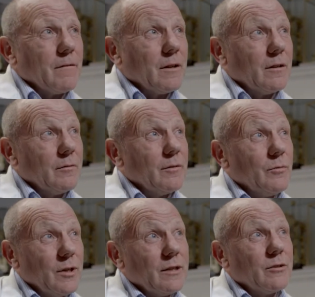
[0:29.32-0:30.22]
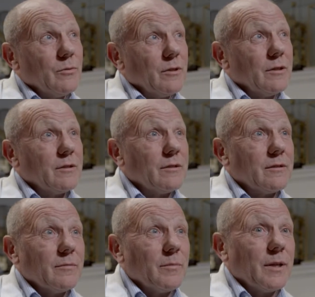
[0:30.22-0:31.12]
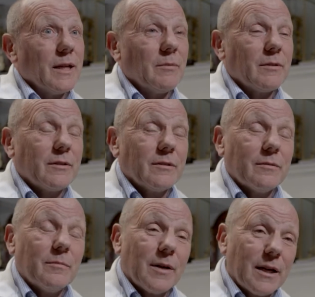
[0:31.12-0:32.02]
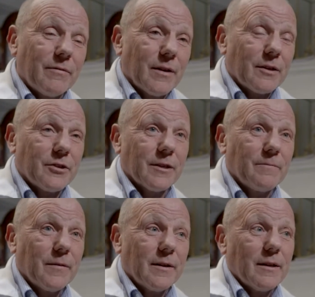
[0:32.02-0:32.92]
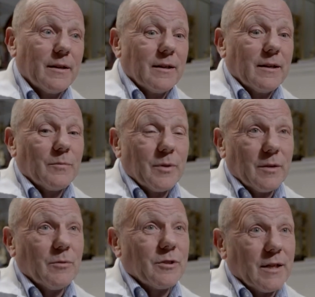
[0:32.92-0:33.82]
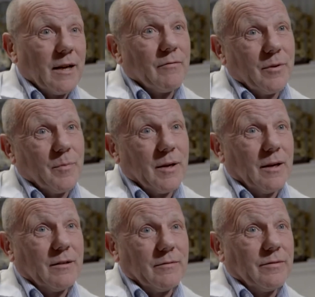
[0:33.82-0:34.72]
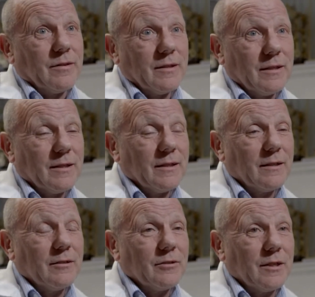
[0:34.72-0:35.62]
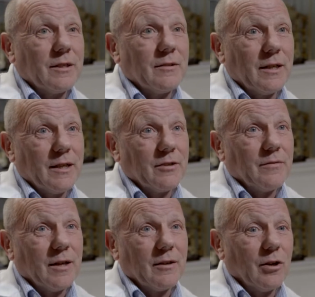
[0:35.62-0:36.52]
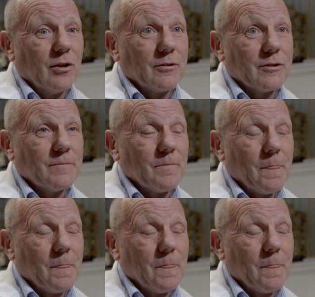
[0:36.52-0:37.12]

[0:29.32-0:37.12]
or we've worked towards being able to manufacture pretty much every part that goes into each of our clocks.